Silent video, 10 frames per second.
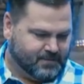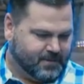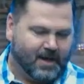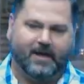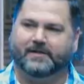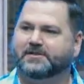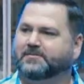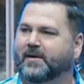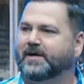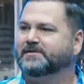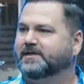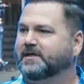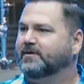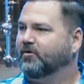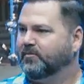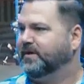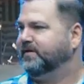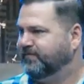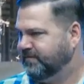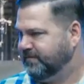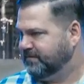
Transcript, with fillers: hot and spicy, or beef?